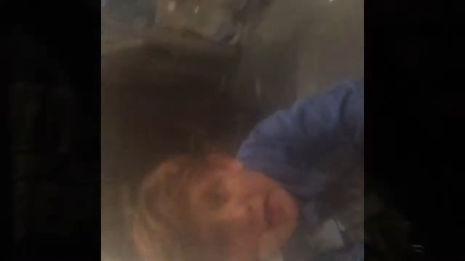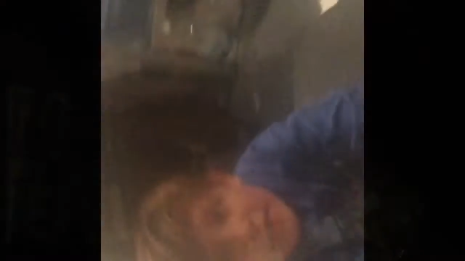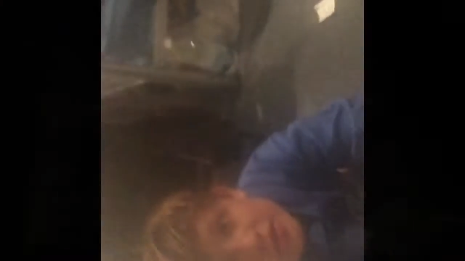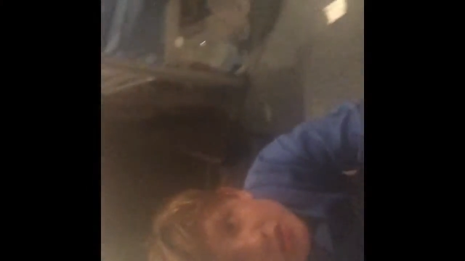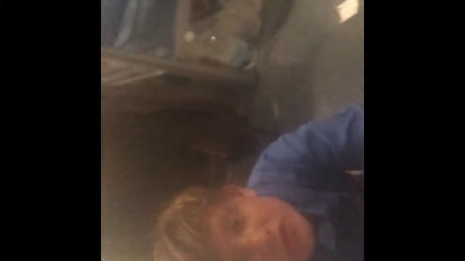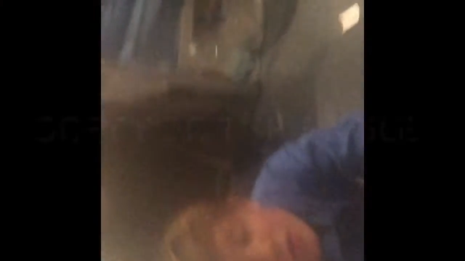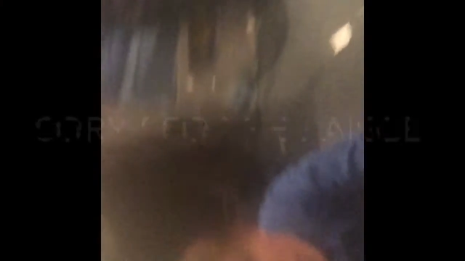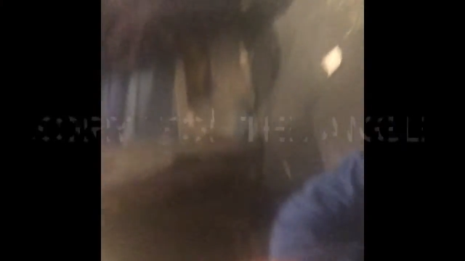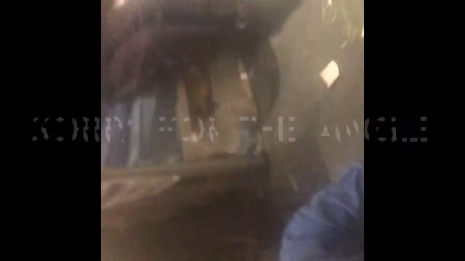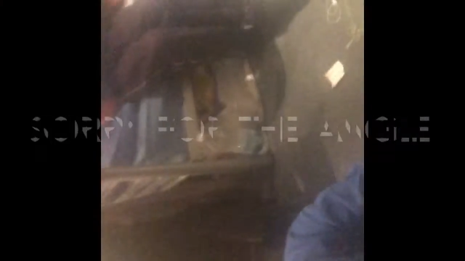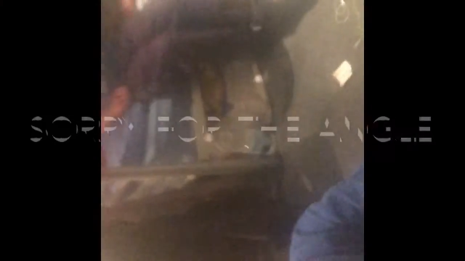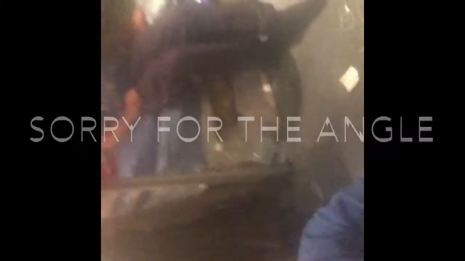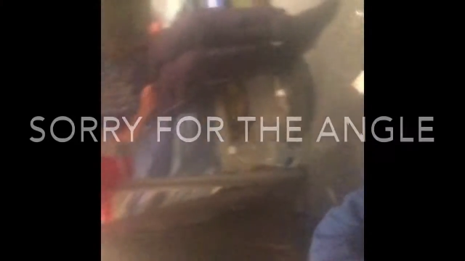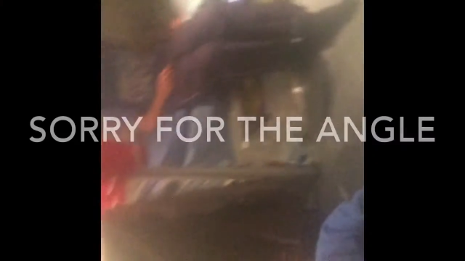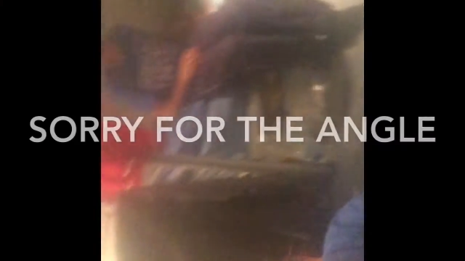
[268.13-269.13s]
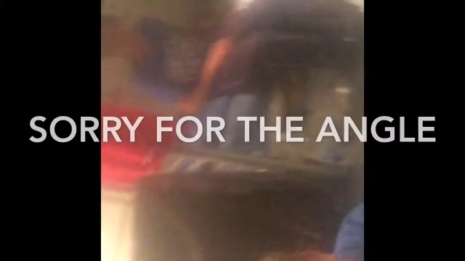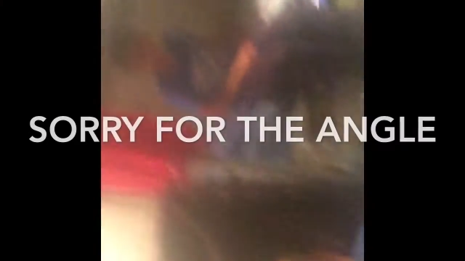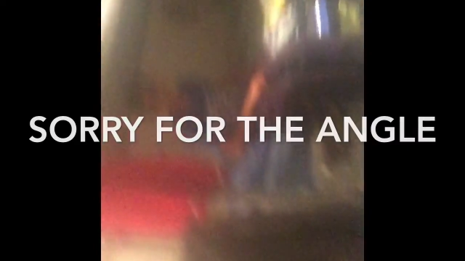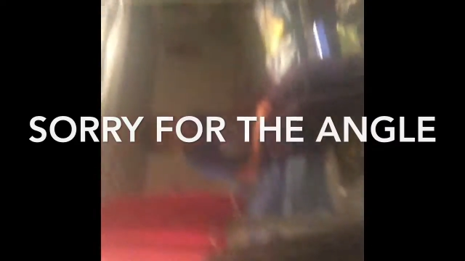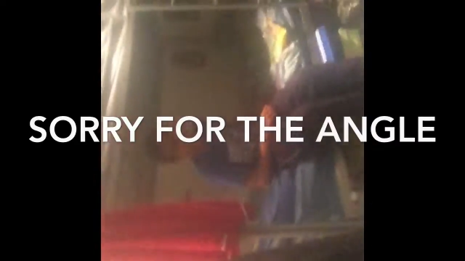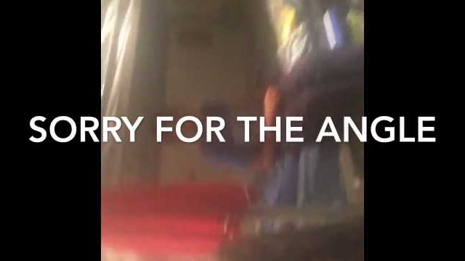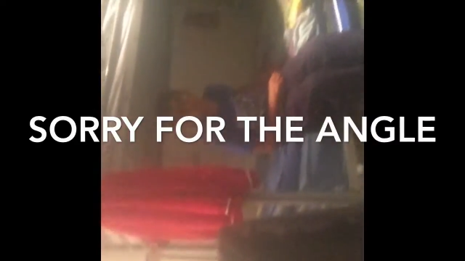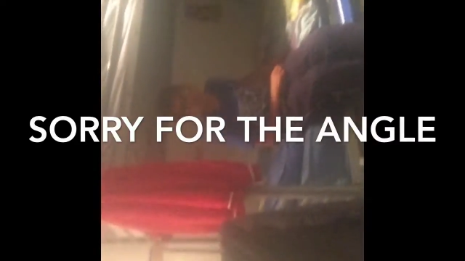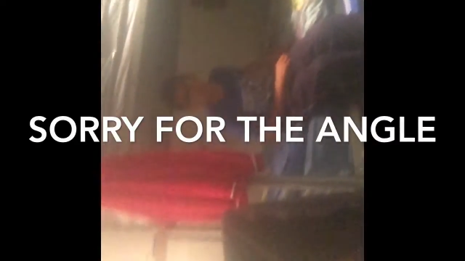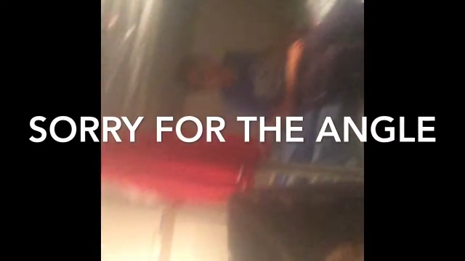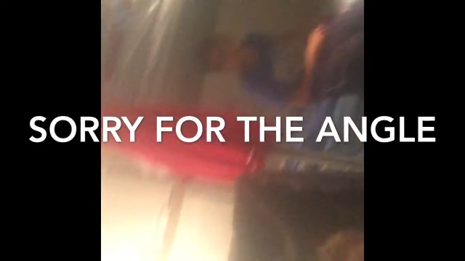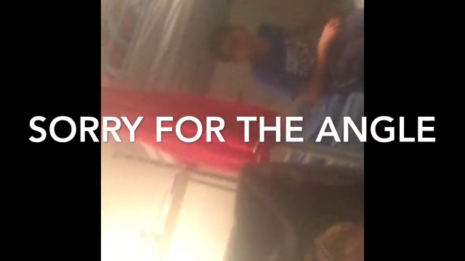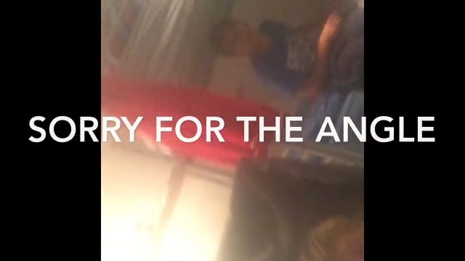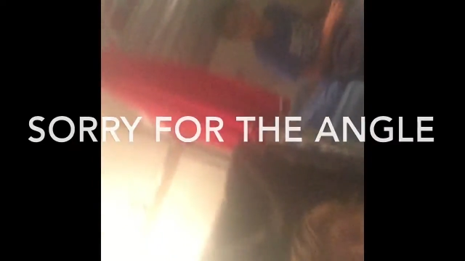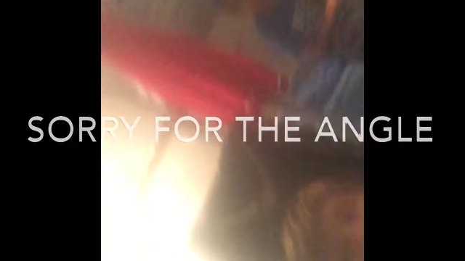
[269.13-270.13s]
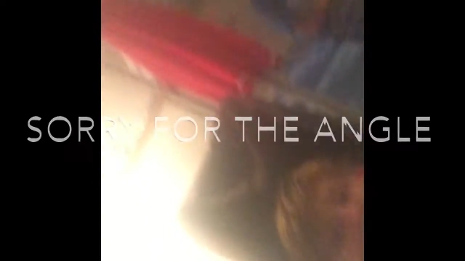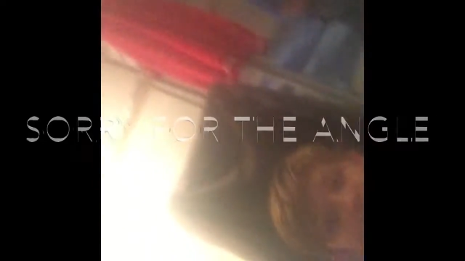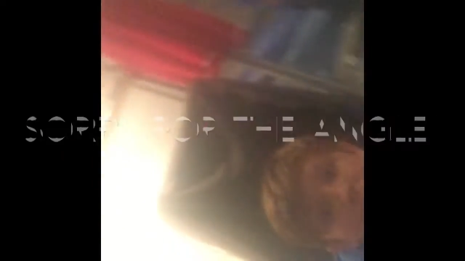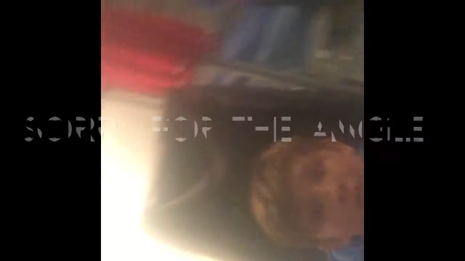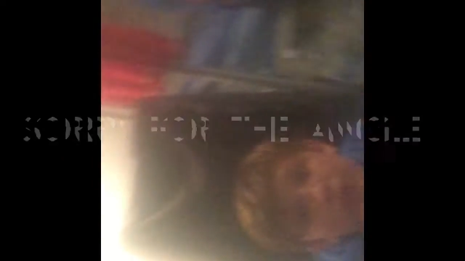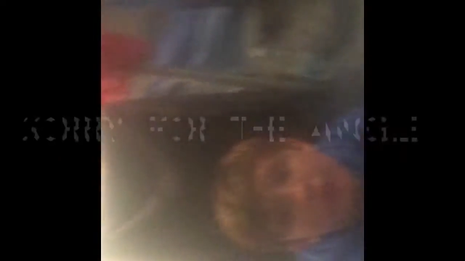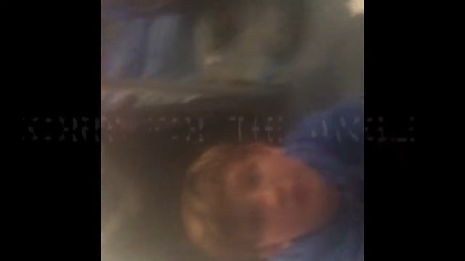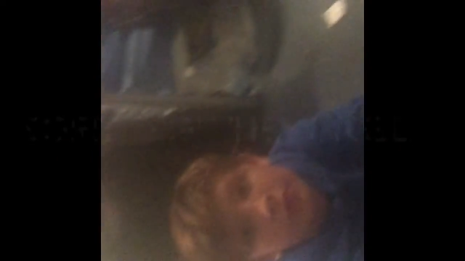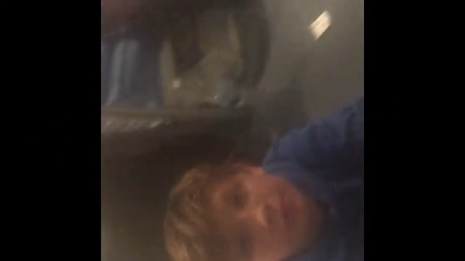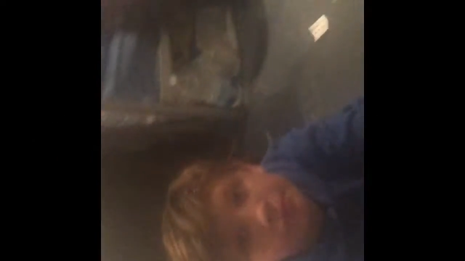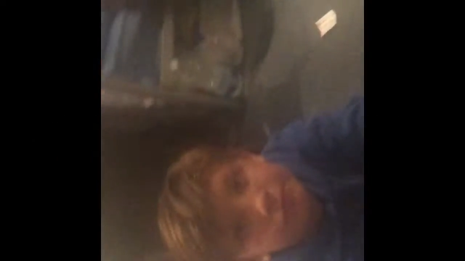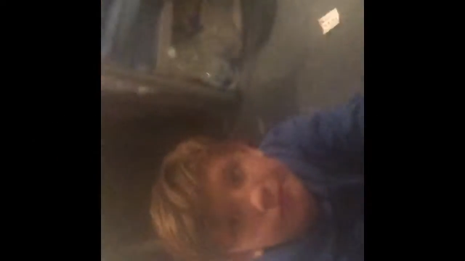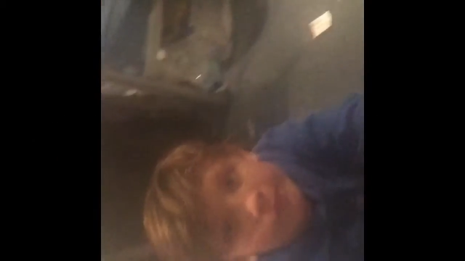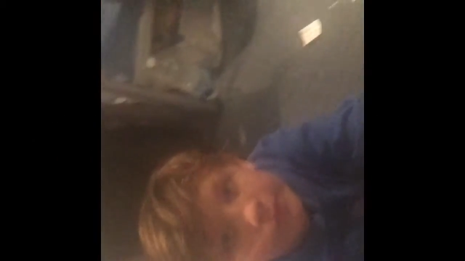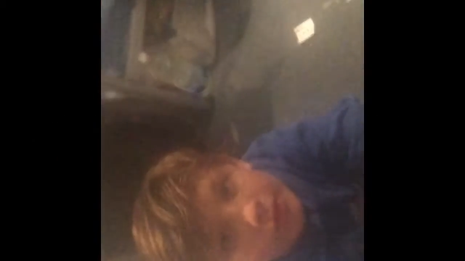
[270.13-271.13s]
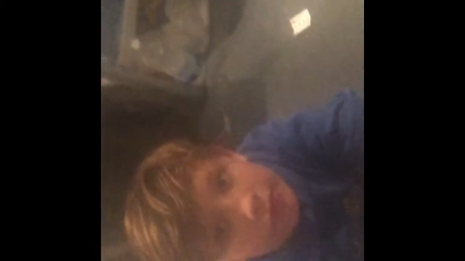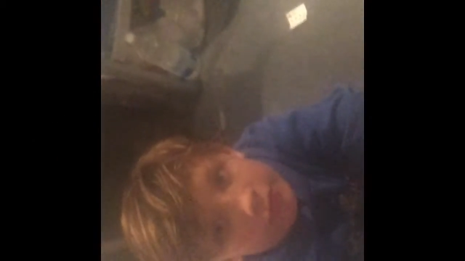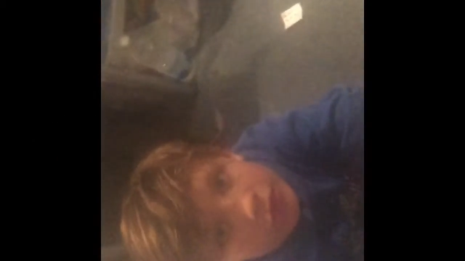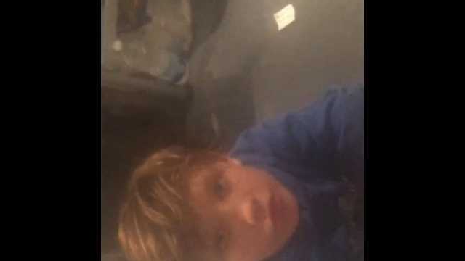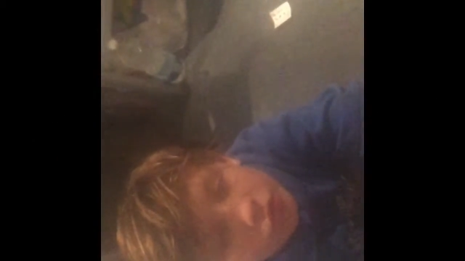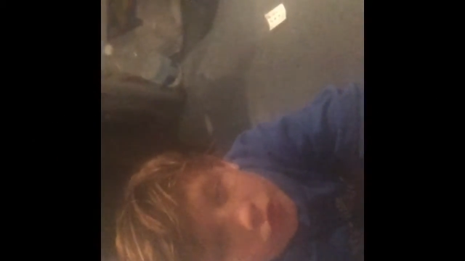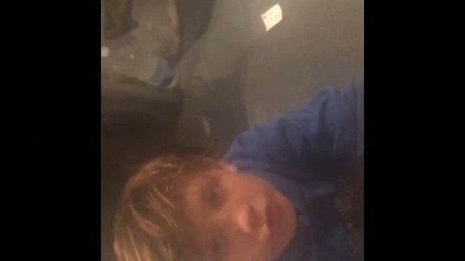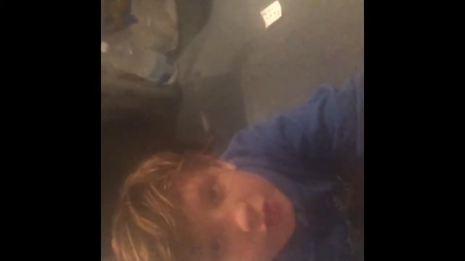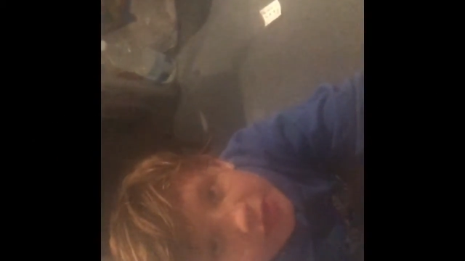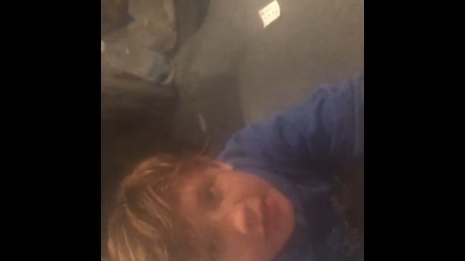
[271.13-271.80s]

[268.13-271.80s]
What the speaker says: Nobody's mouth can be seen.